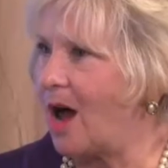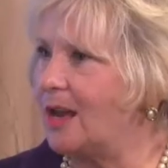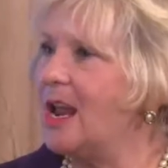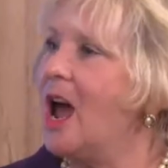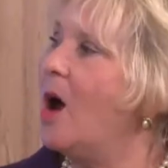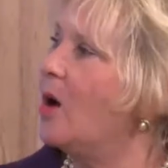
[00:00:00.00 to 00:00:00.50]

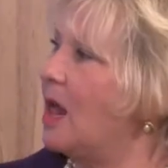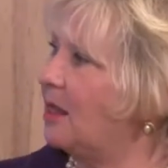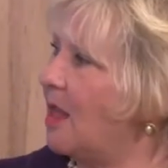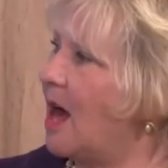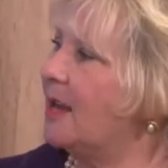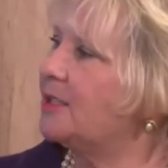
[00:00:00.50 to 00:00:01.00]
Yeah. A
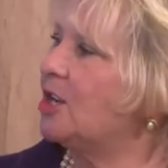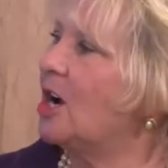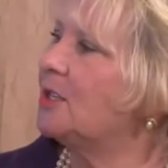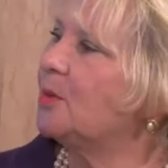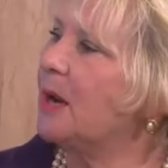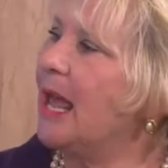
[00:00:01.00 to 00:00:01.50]
lot of
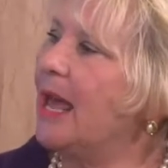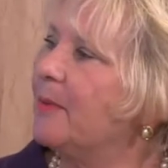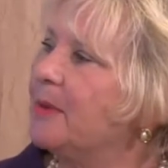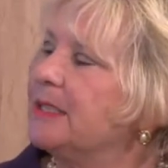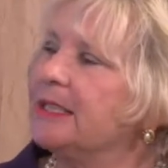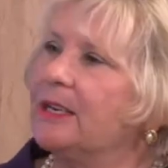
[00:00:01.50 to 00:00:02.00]
times what
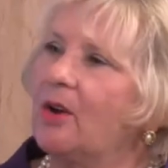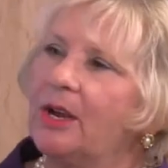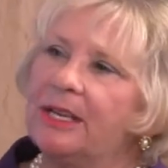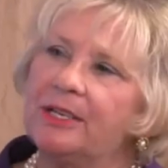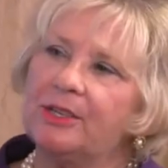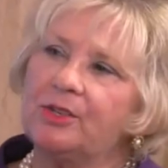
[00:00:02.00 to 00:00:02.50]
happens in our
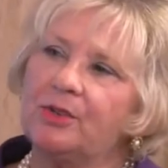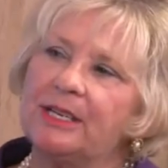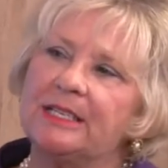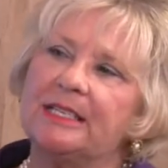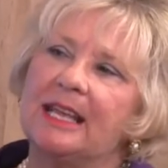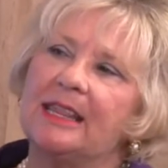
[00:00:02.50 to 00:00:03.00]
industry
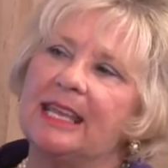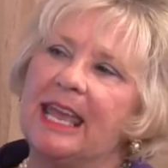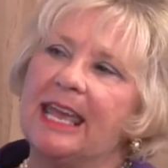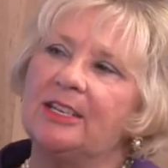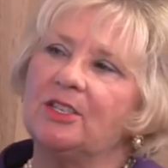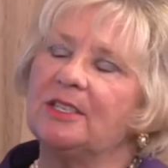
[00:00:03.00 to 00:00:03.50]
is that the
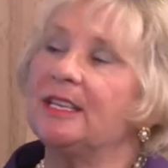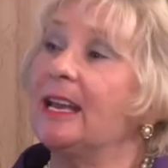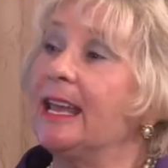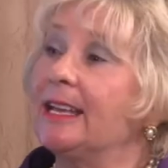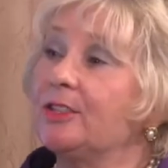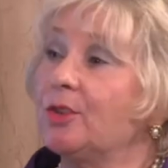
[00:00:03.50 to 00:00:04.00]
agents that
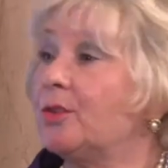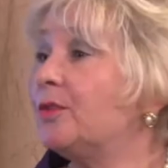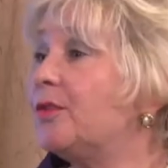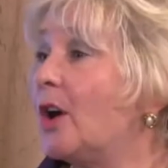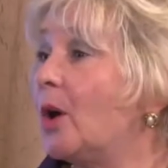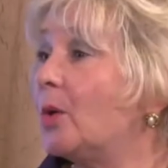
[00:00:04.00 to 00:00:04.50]
answer the
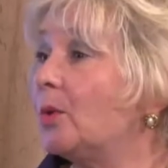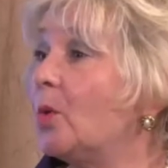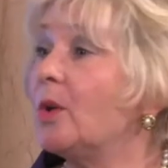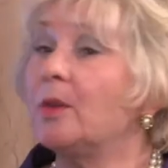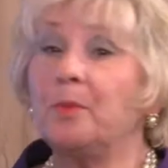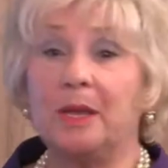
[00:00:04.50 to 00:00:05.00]
phone
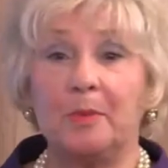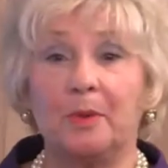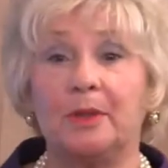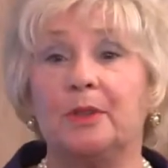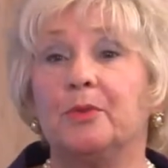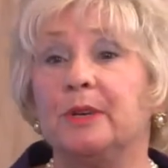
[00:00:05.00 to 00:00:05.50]
or the
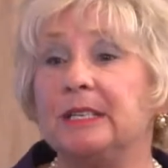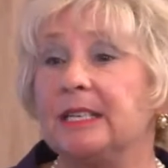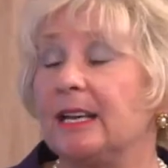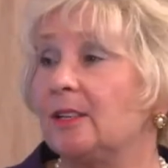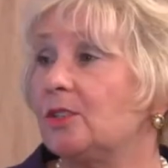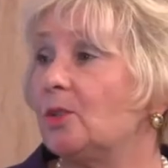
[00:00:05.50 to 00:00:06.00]
people in the
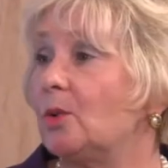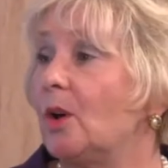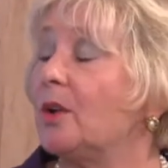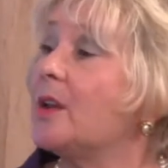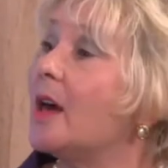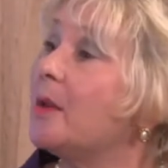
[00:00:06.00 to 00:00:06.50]
retail store
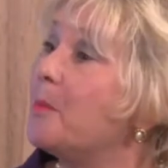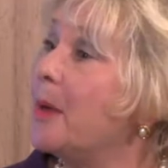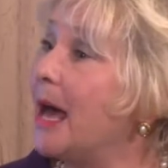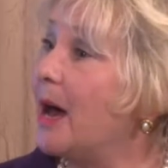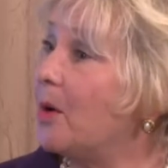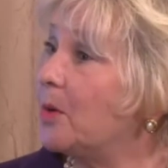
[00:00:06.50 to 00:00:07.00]
are not
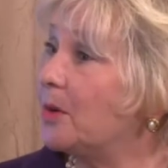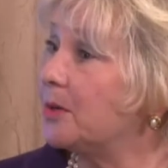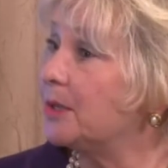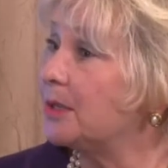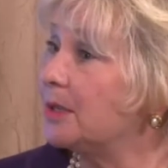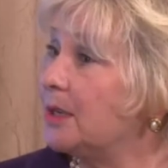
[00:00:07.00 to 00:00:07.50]

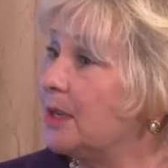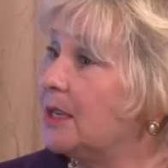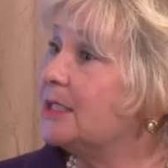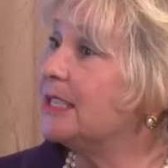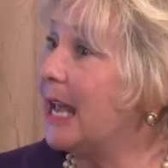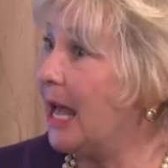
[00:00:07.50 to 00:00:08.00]
empowered yeah.
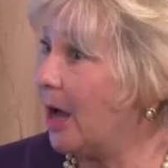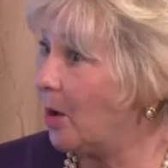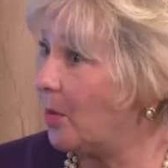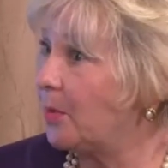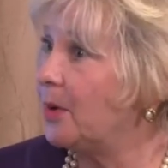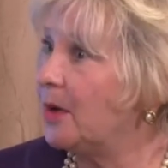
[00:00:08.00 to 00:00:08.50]
to
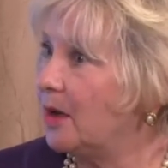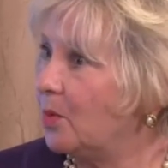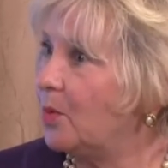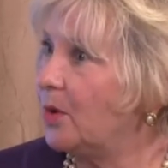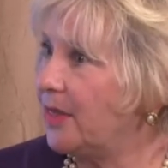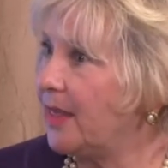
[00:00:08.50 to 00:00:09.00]
help
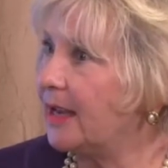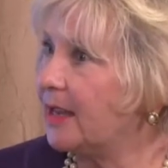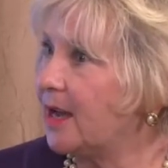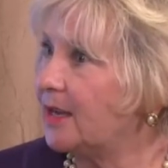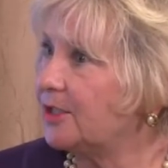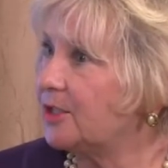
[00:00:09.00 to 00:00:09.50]
with that
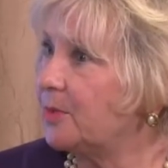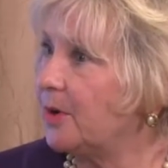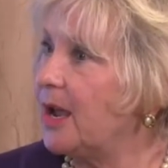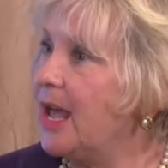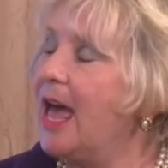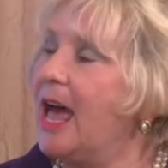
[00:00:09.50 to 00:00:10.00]
customer
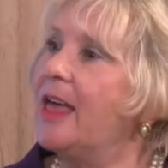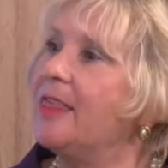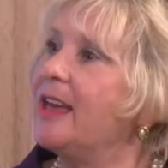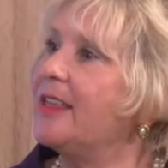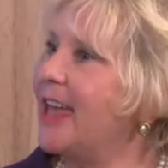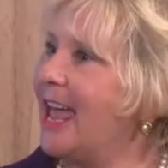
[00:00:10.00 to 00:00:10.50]
yeah. and
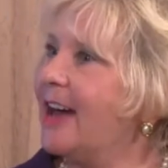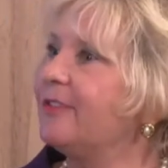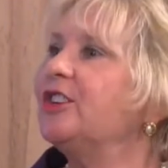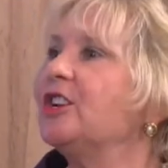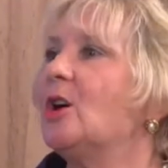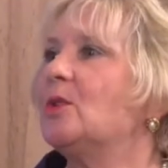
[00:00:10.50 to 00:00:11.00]
that they have
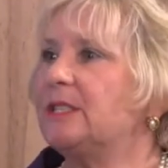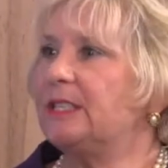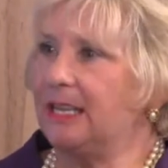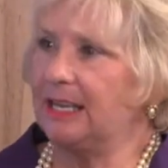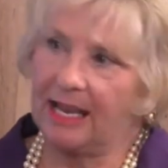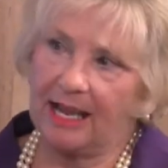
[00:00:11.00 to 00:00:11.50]
to go
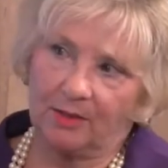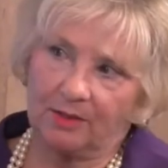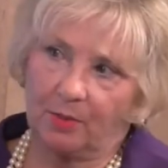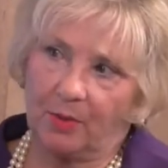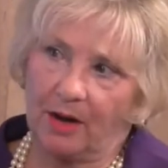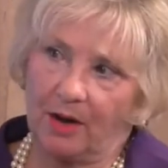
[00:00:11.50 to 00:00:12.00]
seek it
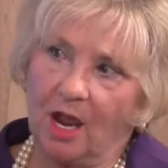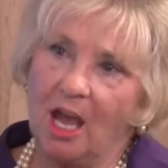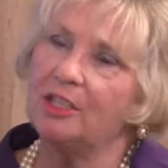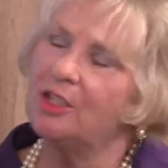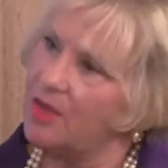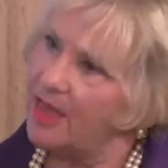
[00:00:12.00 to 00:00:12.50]
elsewhere.
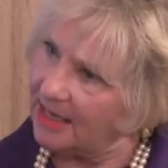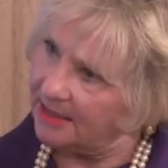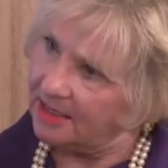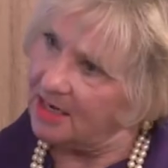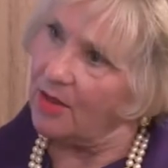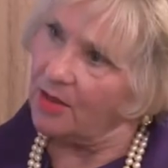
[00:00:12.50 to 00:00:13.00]
So that's
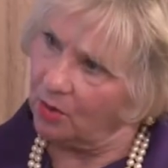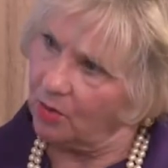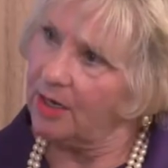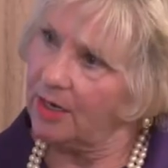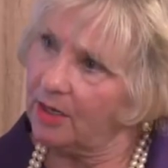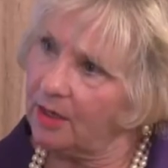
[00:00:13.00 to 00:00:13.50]
another
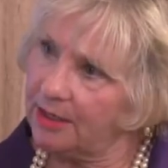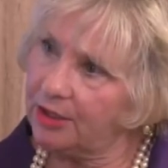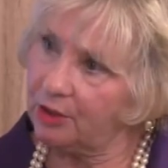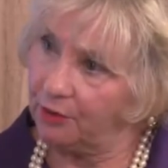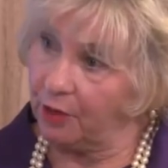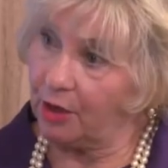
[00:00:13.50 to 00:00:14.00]
critical
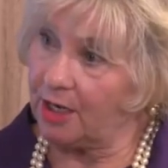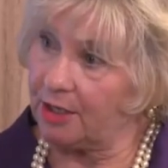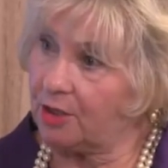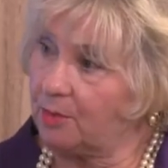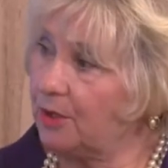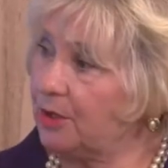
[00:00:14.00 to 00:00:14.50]
issue for
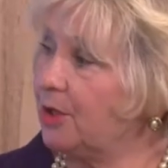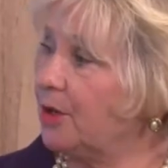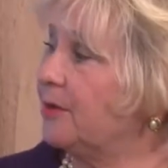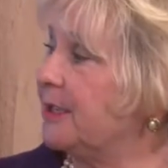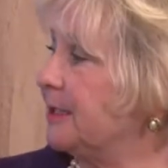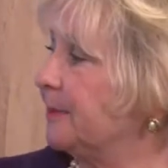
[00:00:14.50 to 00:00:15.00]
customer service.